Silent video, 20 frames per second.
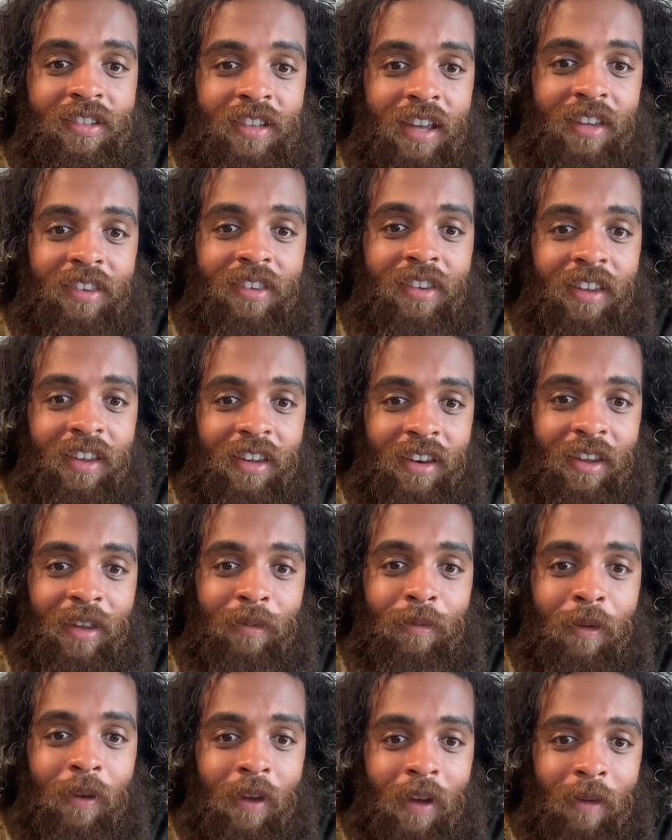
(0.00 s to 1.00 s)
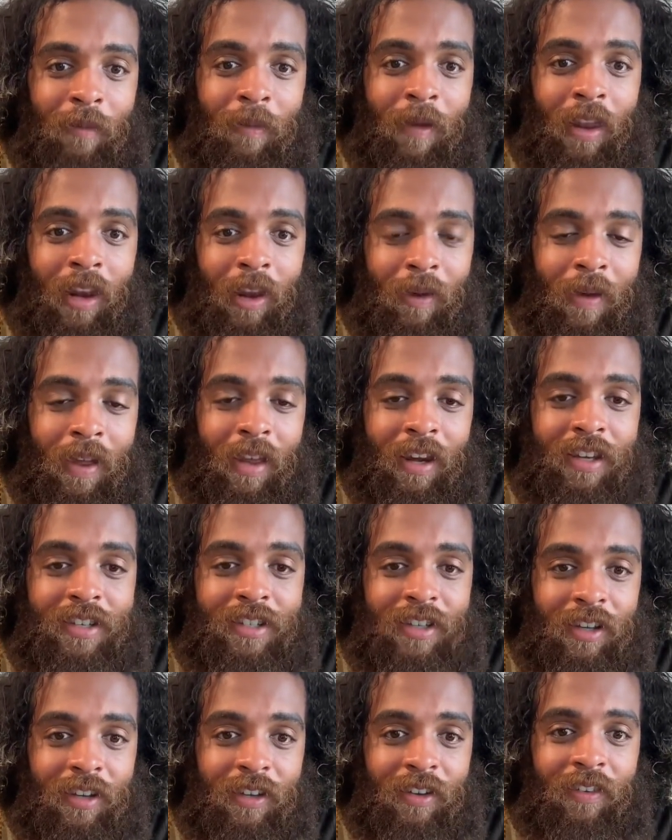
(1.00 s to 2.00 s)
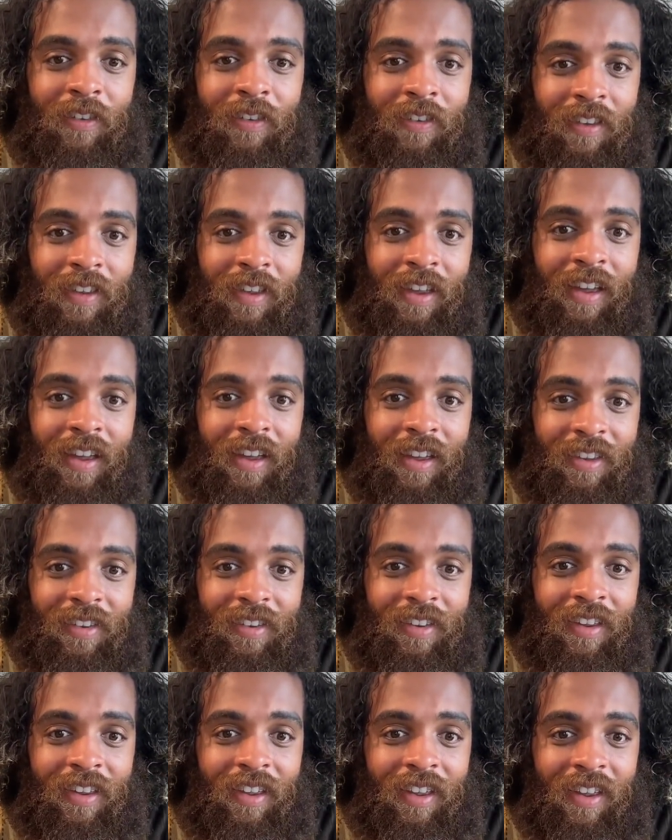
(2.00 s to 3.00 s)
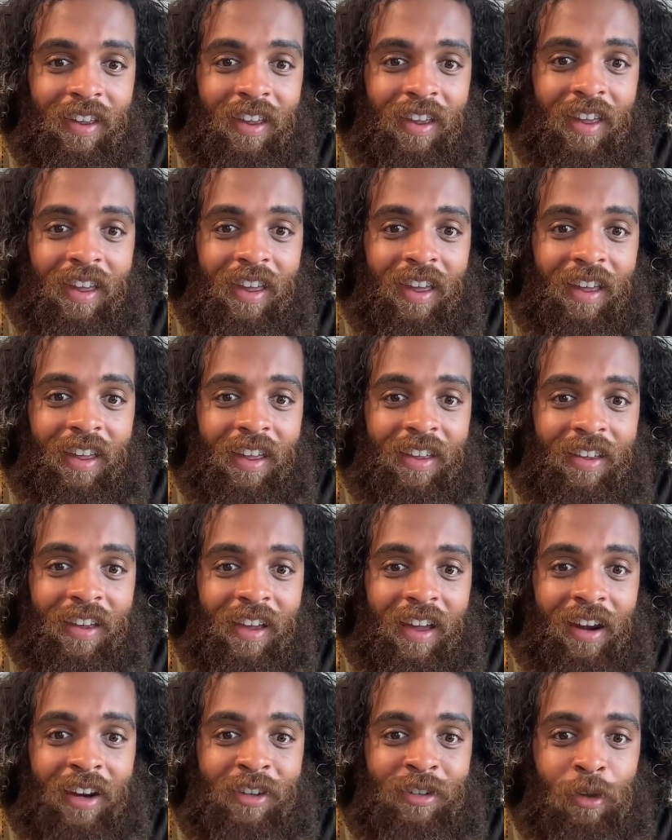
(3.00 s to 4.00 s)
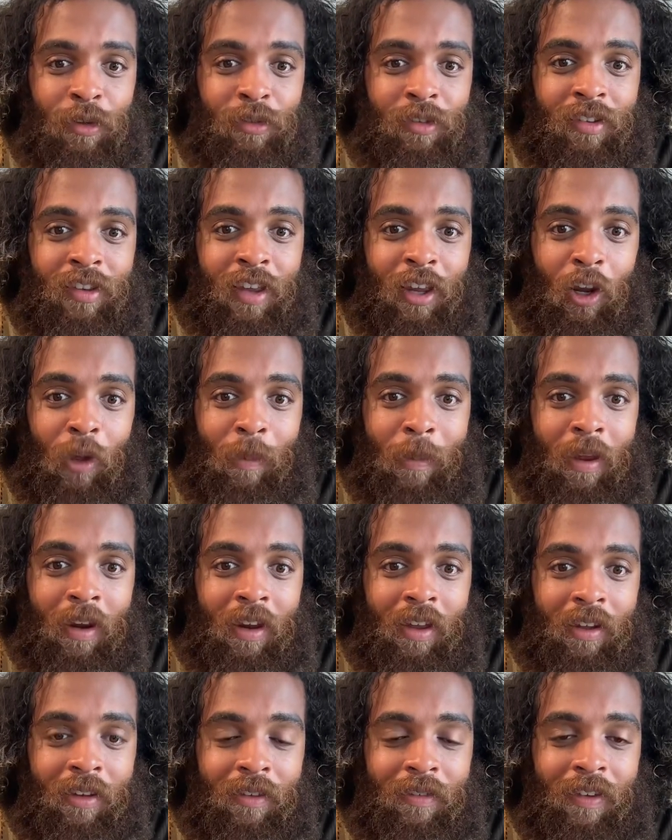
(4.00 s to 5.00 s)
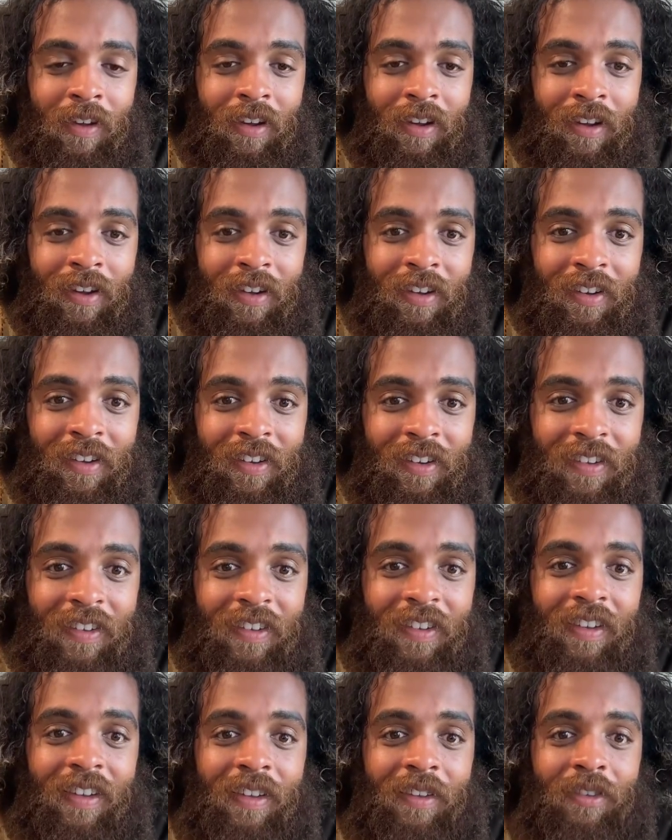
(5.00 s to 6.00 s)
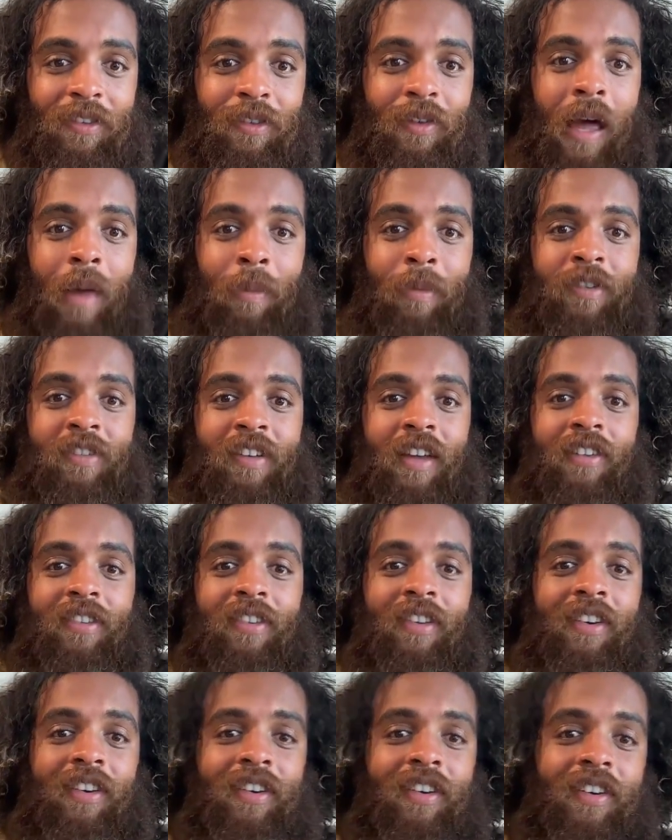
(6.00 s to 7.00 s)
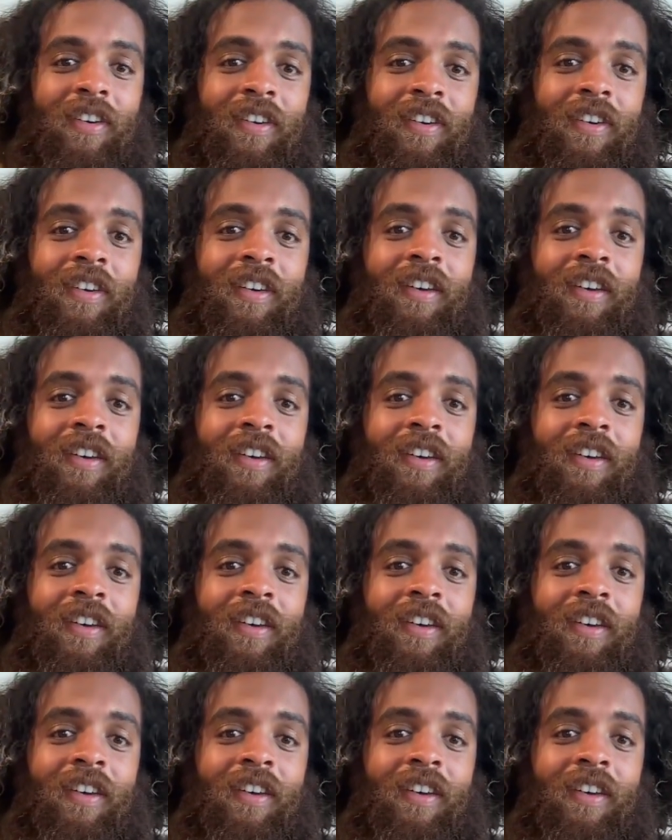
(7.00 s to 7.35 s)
Shay said, um, hello, Holly Joe. Yes. Holly Joe says, hello, my love. Aw, so happy Shay's here